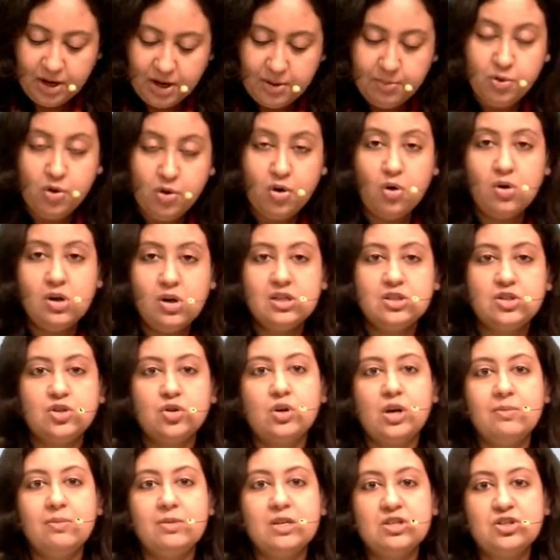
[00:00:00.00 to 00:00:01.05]

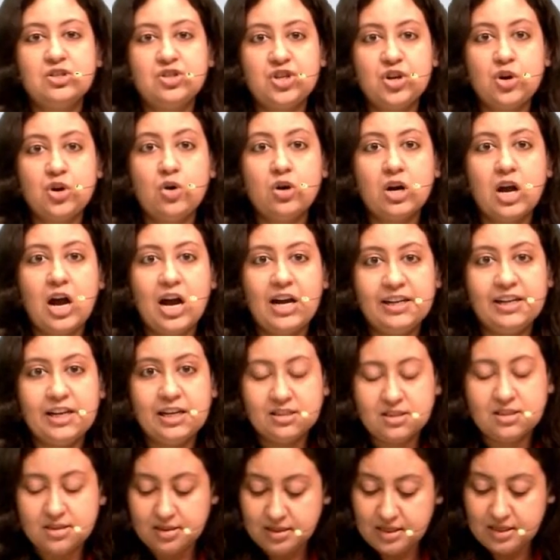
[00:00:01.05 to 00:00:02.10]
immunohistochemistry or
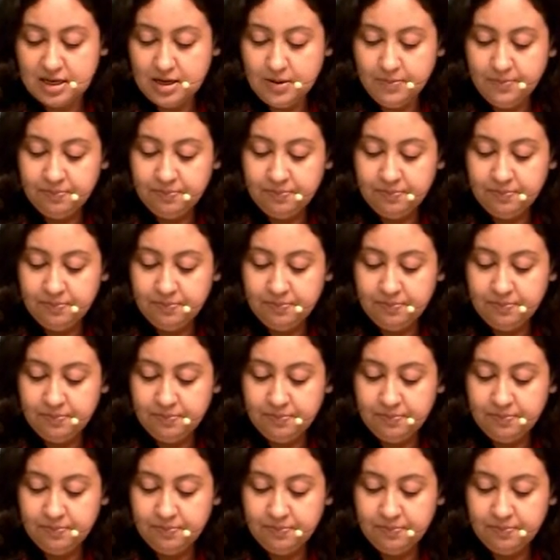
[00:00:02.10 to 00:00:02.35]
IHC,